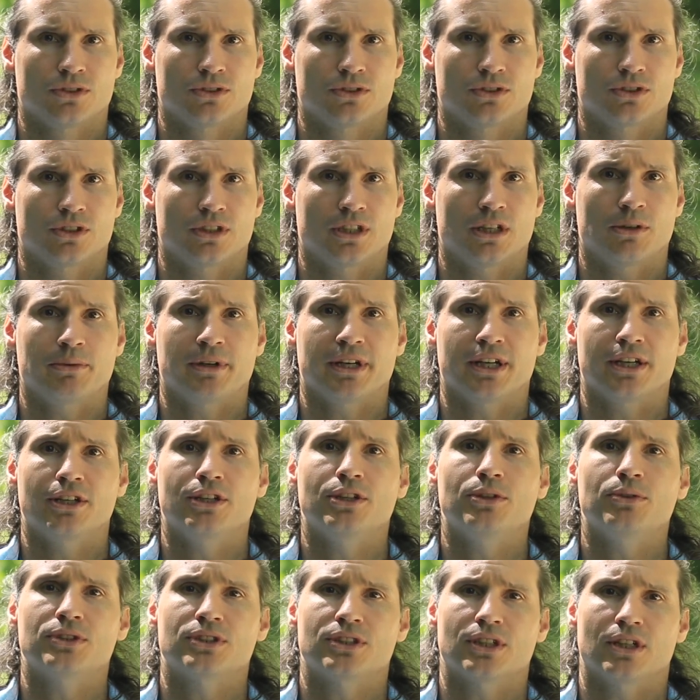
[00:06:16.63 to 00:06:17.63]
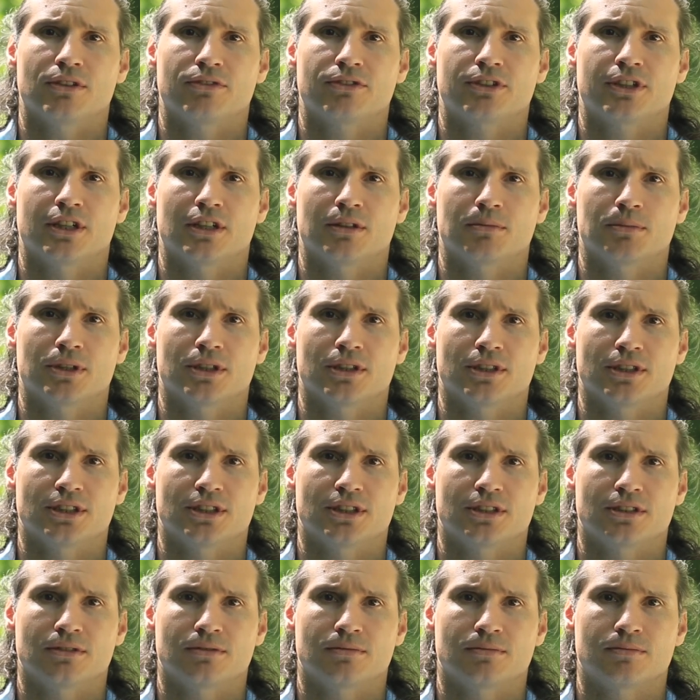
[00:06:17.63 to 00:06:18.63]
So that way a new self can
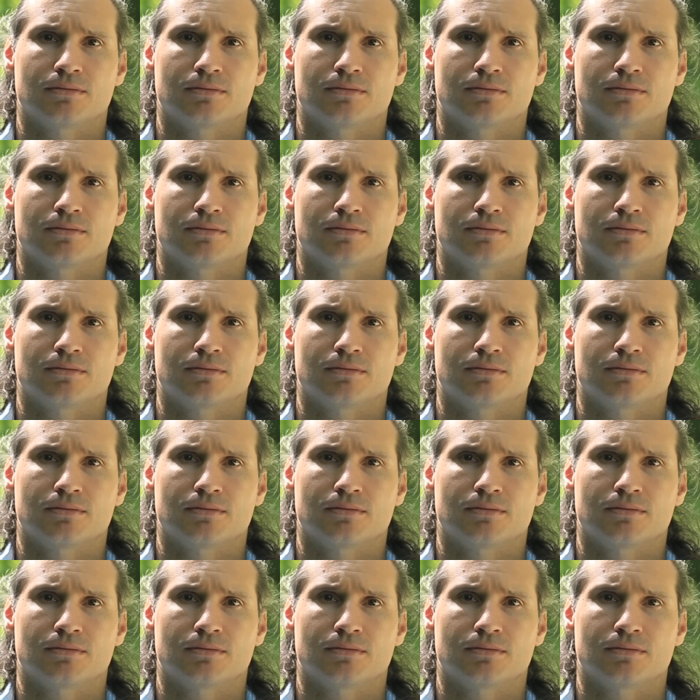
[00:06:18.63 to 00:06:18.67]
emerge.